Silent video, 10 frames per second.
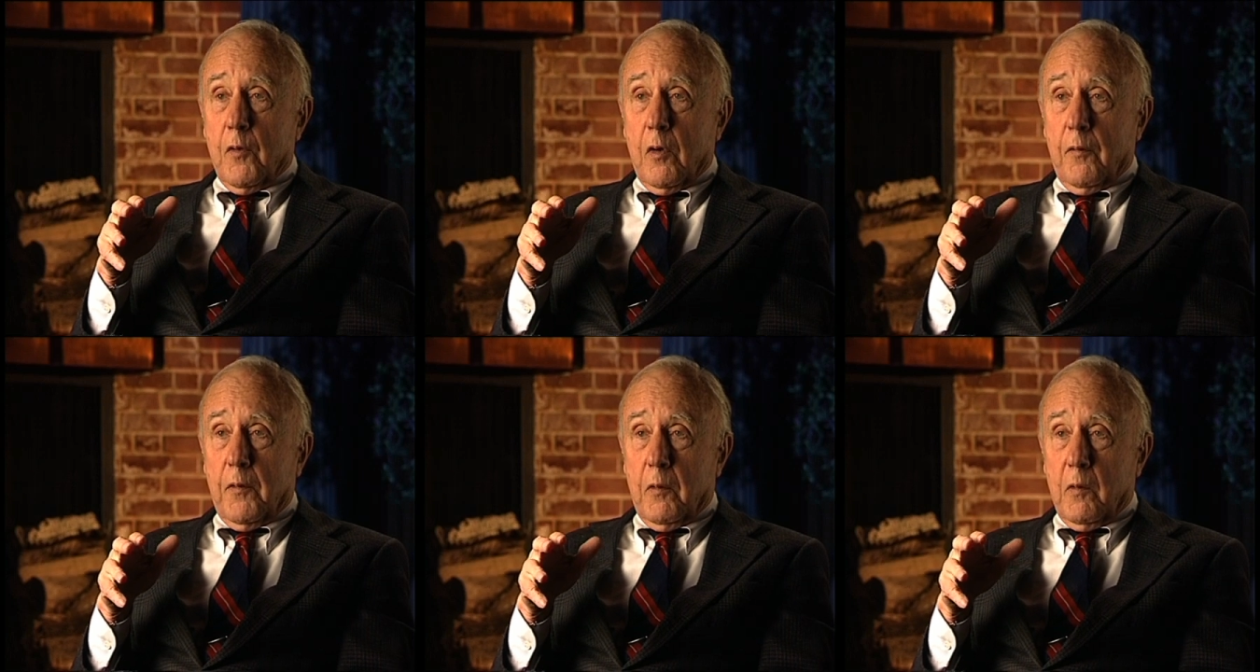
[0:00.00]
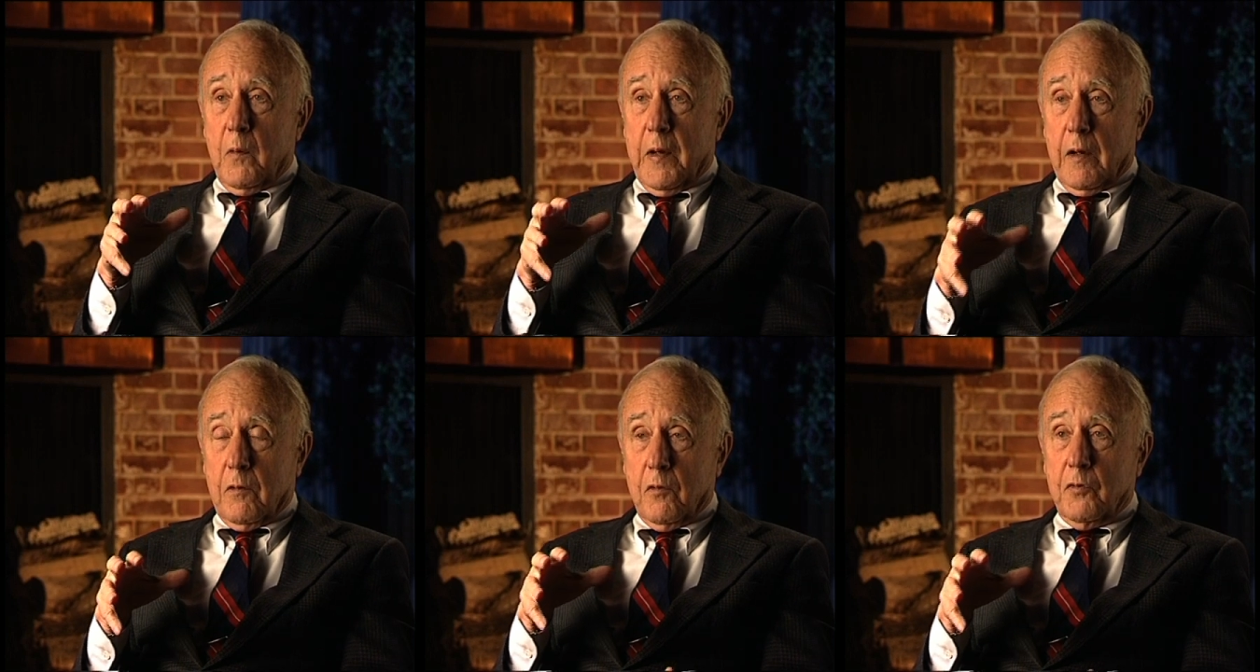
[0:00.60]
on the
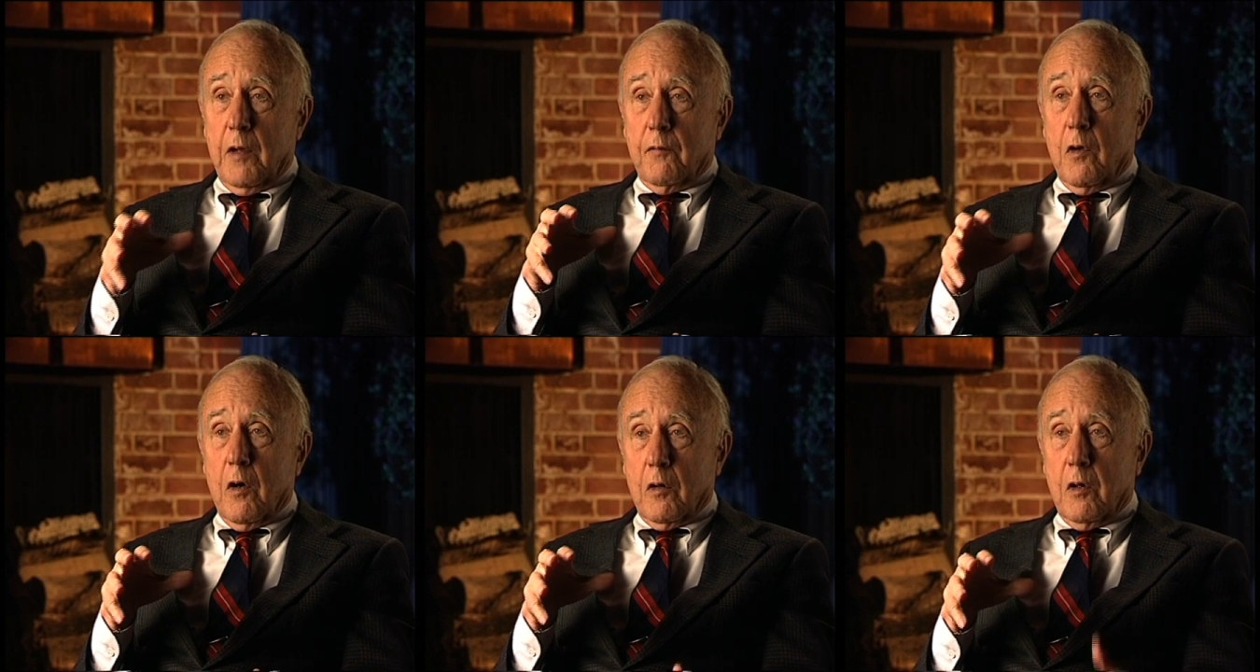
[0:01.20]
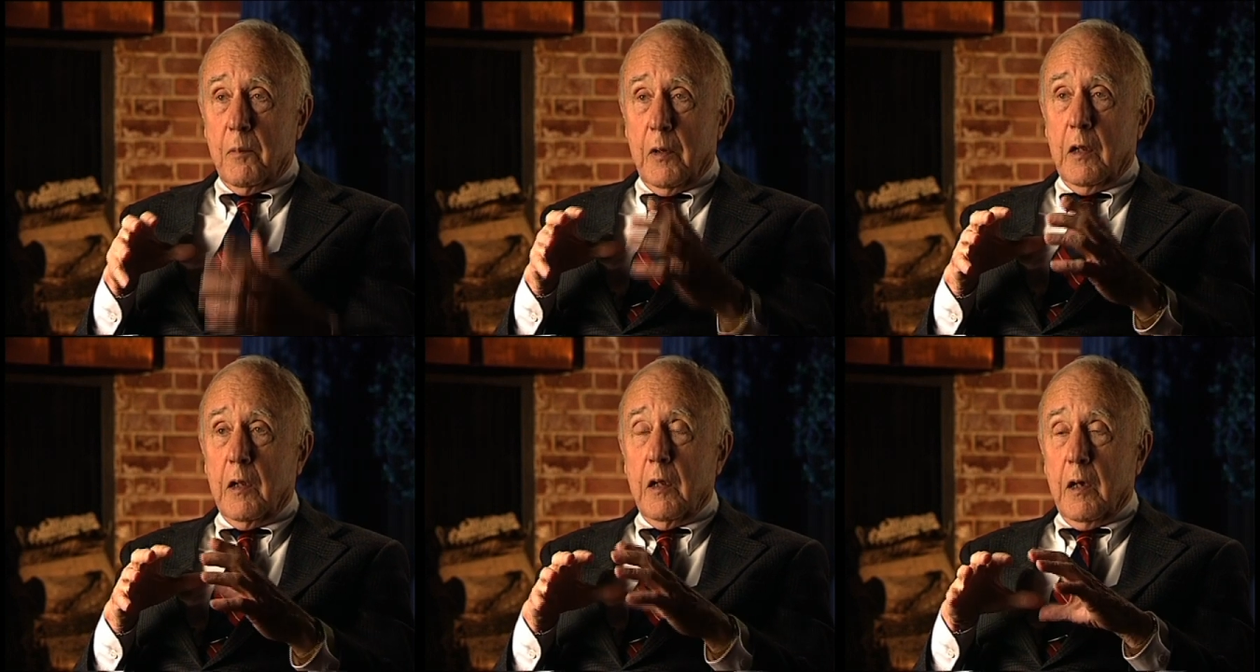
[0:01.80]
Reactor Safeguard
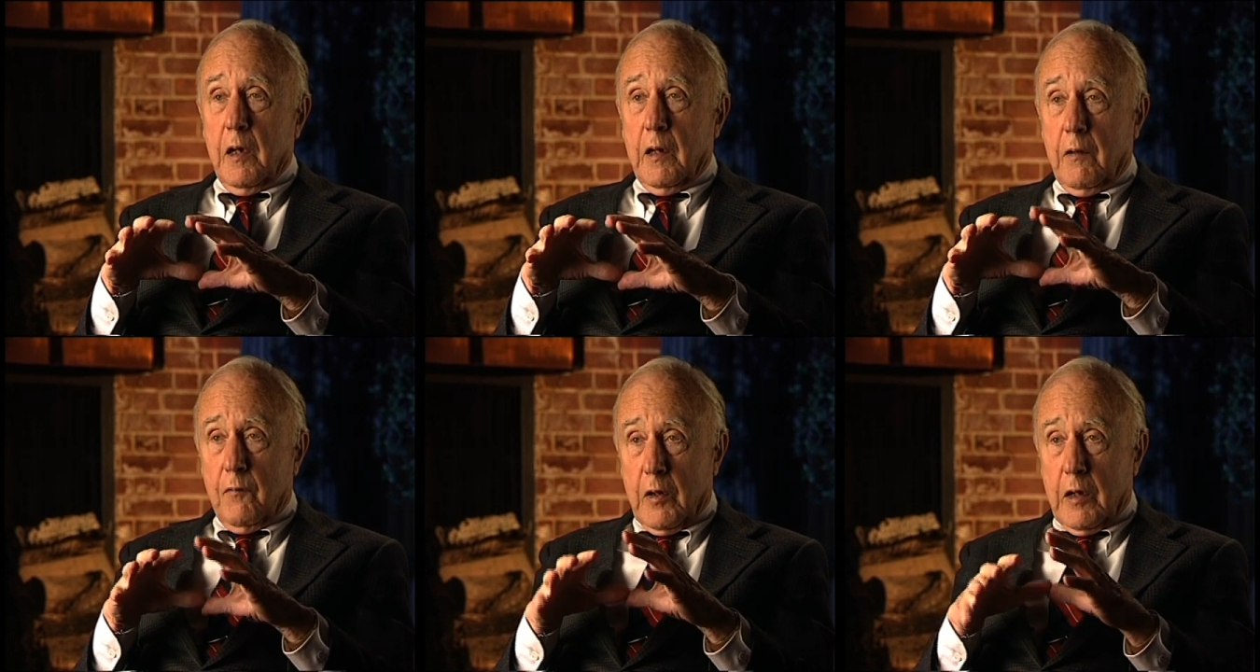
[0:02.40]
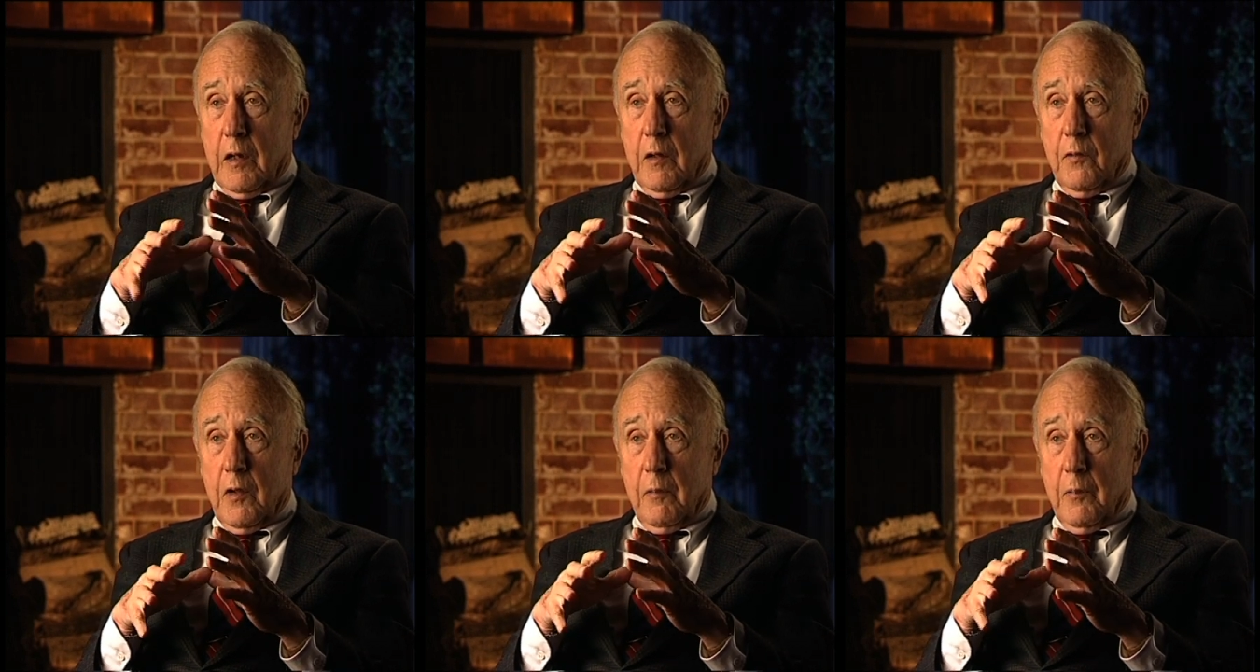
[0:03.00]
Committee had advocated
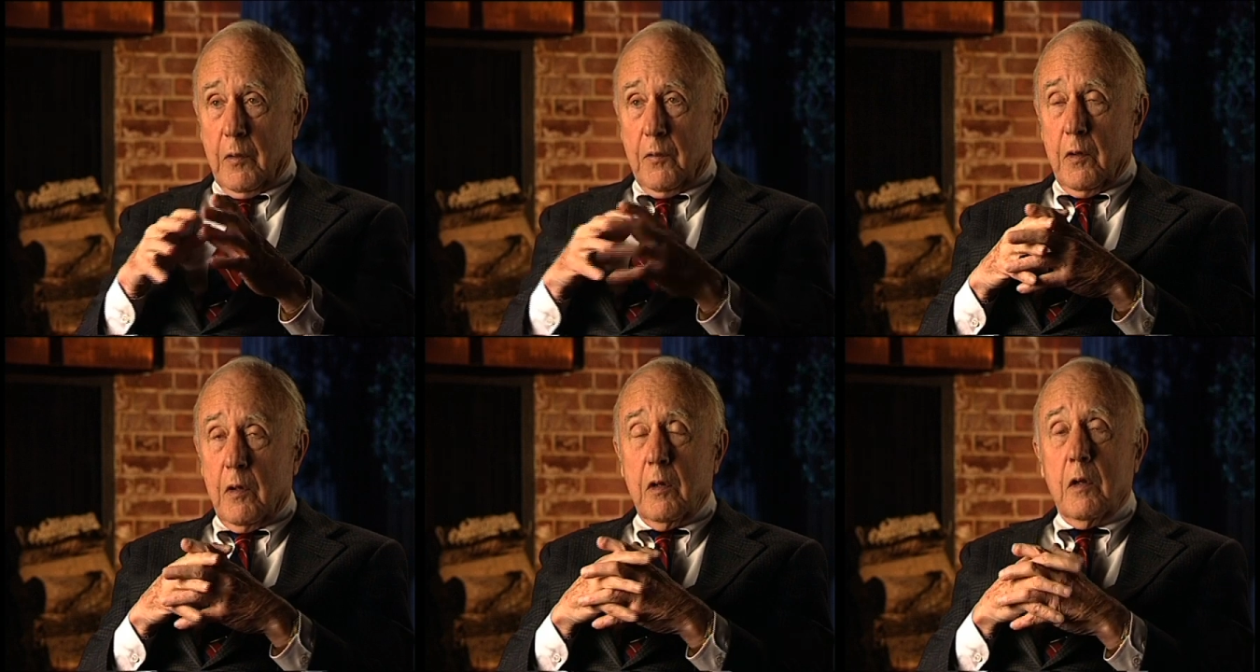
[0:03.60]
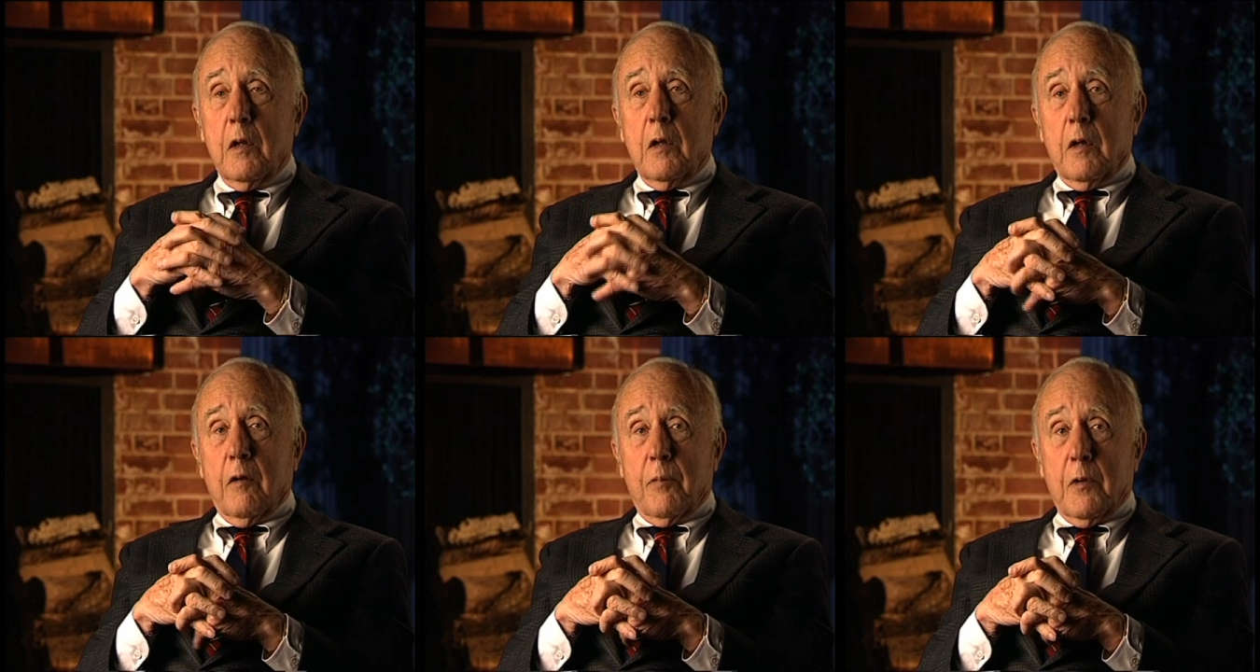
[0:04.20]
that method
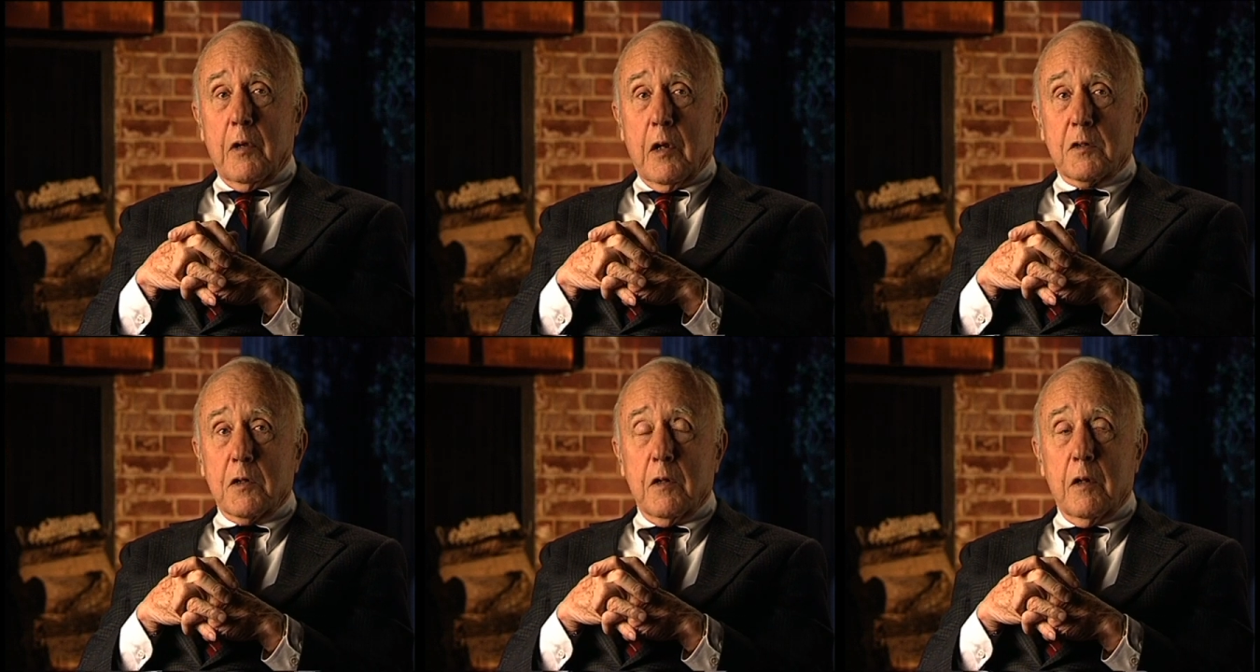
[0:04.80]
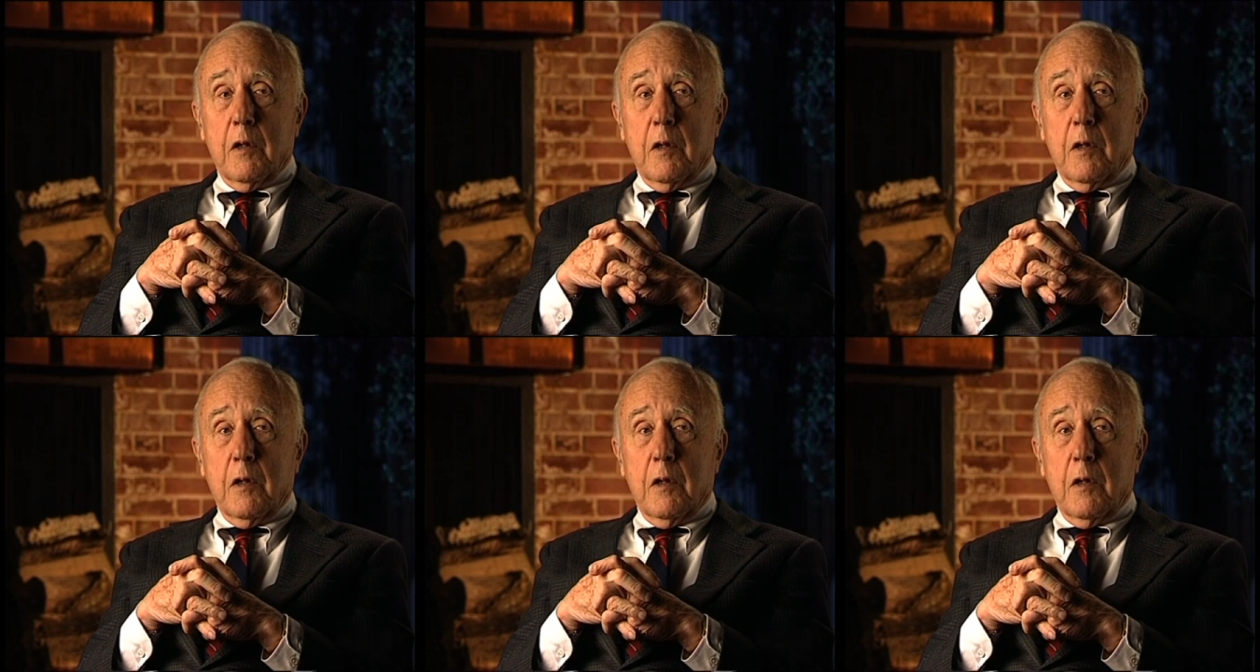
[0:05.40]
of protection.